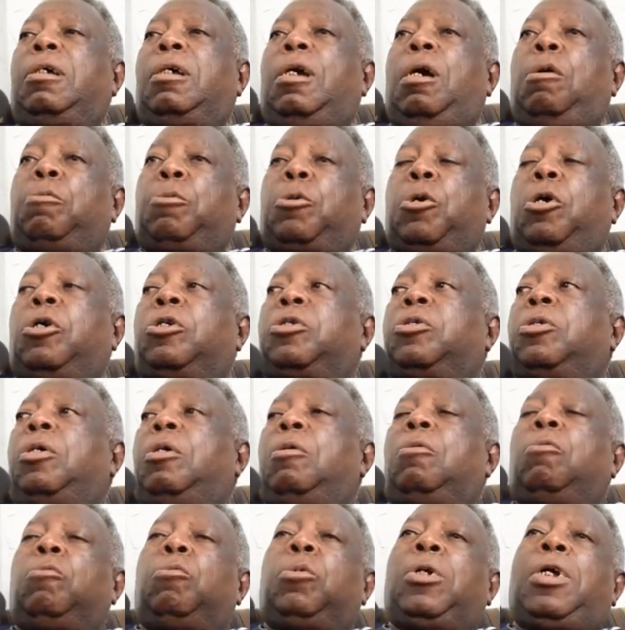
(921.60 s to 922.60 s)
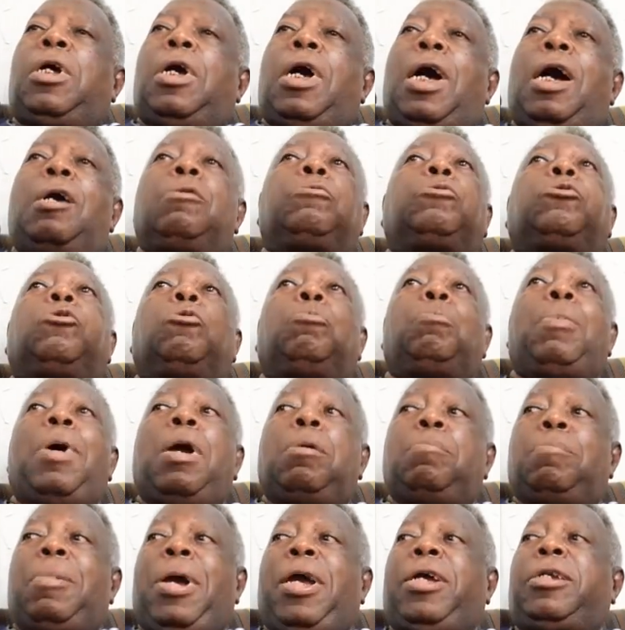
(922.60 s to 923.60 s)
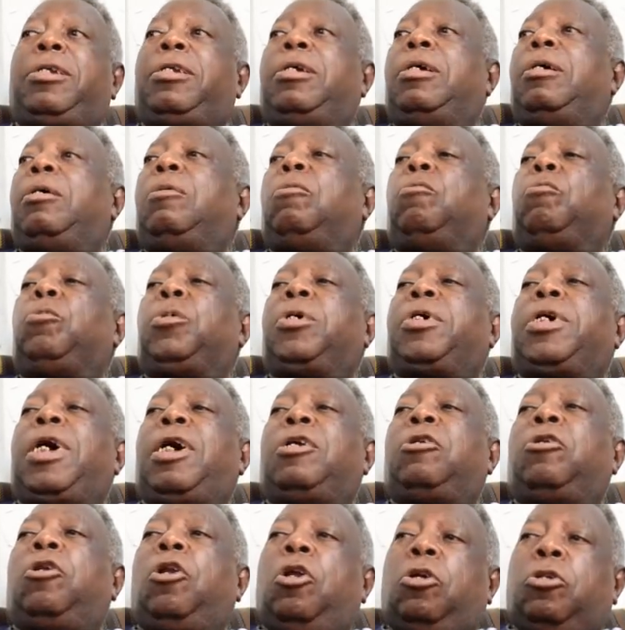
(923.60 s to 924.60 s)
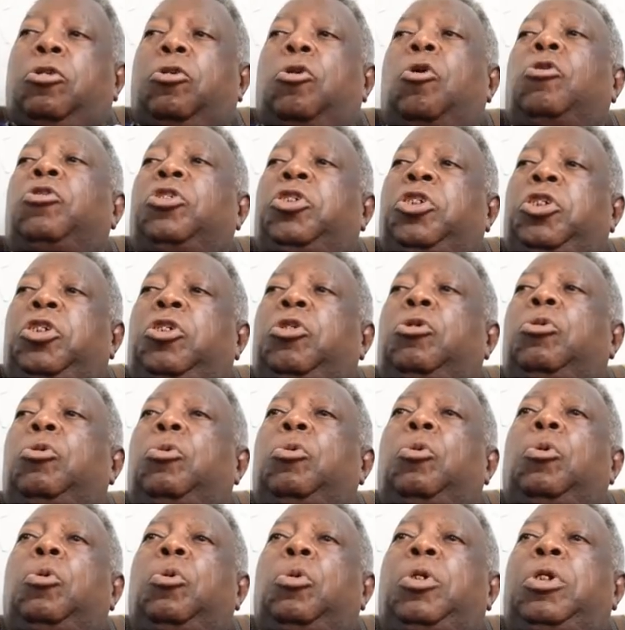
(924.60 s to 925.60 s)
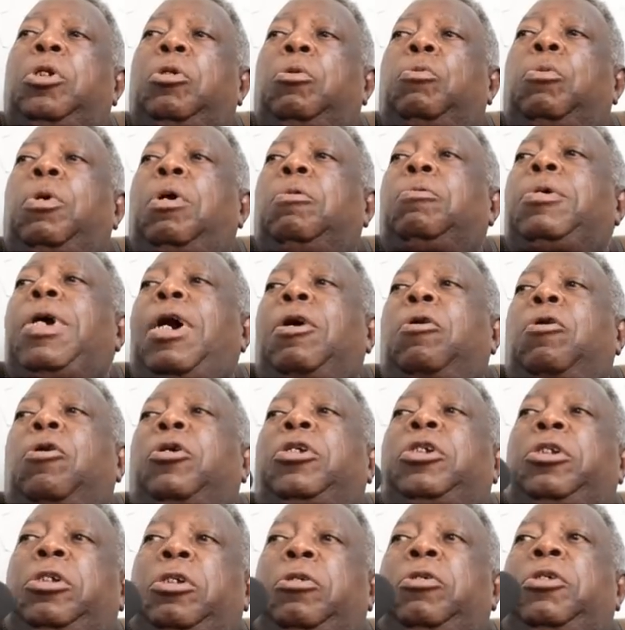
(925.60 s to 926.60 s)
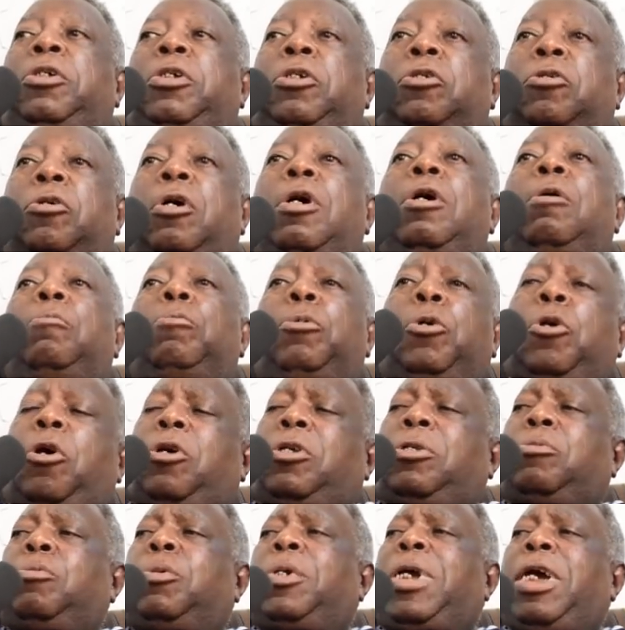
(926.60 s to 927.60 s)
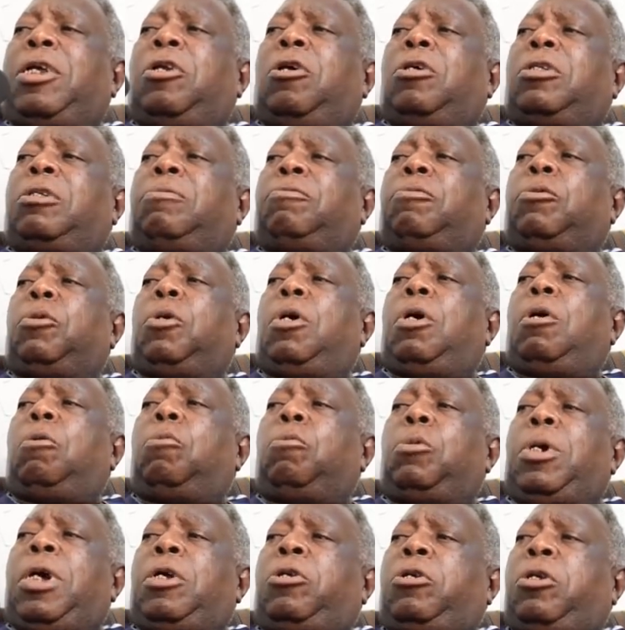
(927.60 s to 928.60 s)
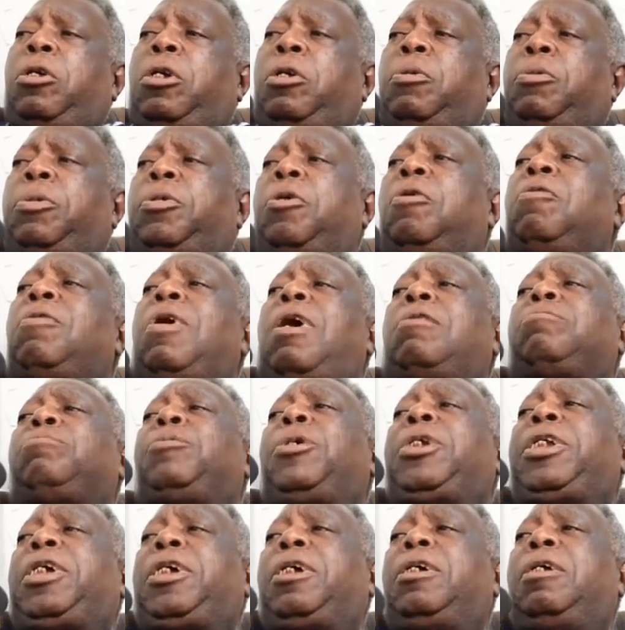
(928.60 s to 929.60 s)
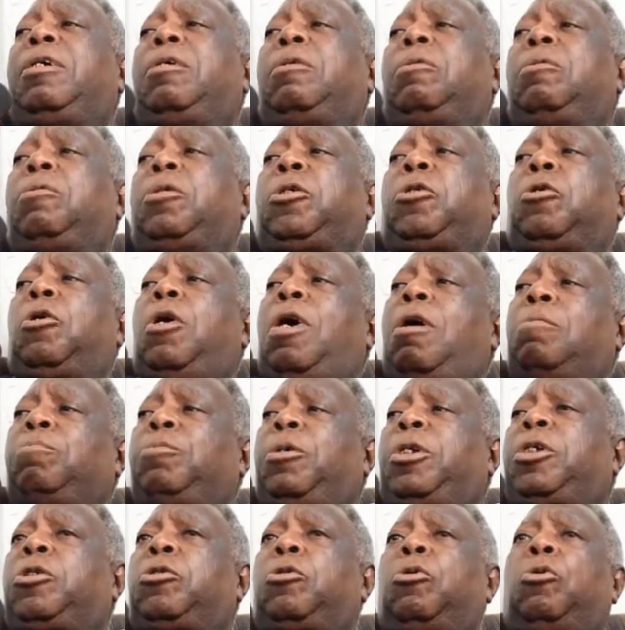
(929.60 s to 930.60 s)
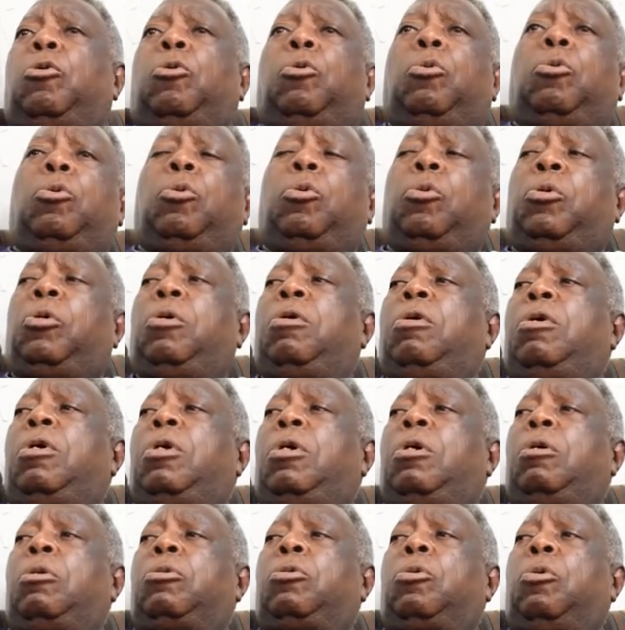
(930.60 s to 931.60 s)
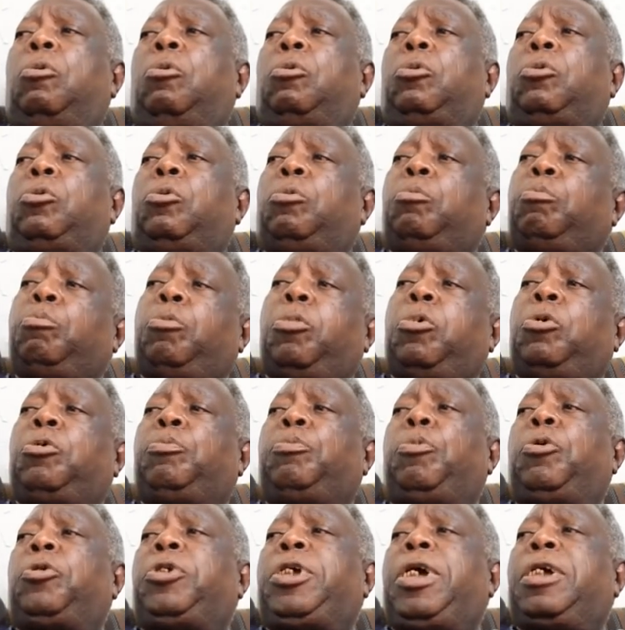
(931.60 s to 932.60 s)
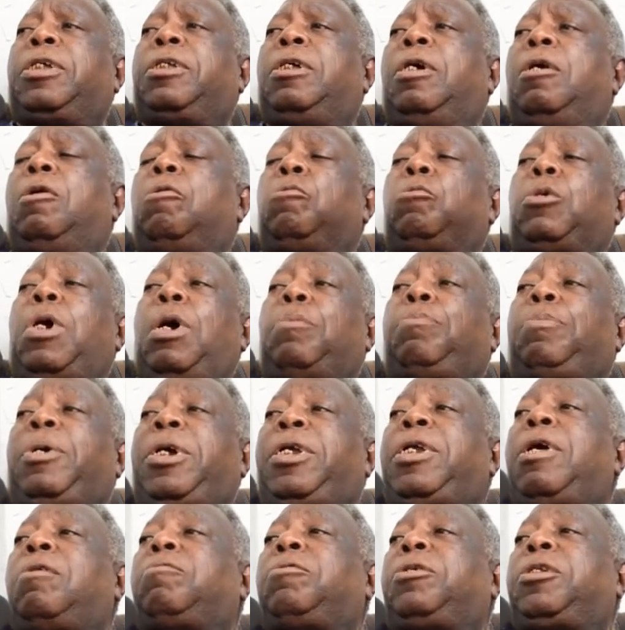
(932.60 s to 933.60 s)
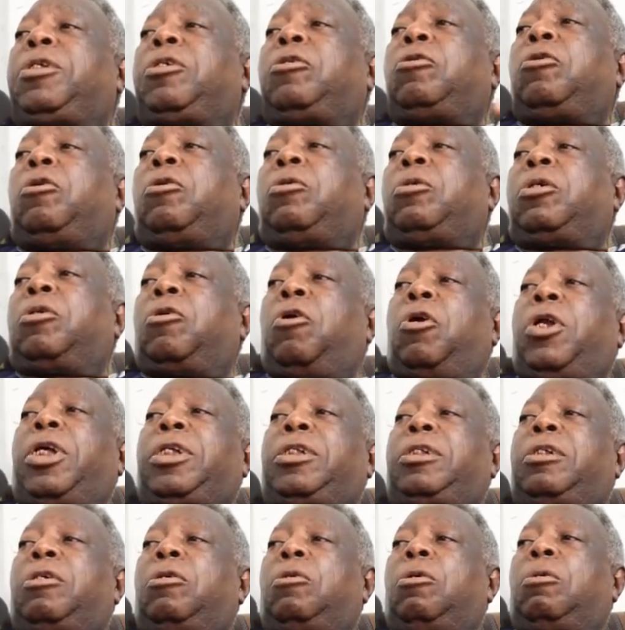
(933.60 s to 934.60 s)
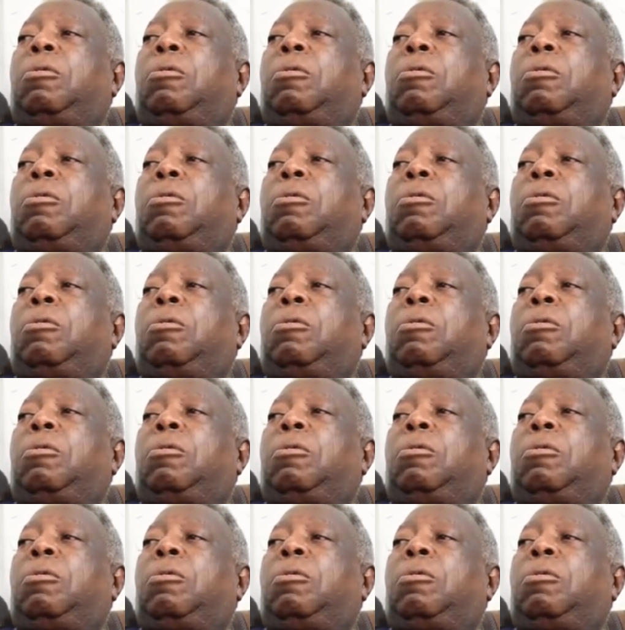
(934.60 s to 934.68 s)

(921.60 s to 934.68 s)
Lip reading: Because to my mind, we cannot continue the way we are continuing, because we cannot even, we don't have money. We don't have money to do projects. We are paying everything on recurrent.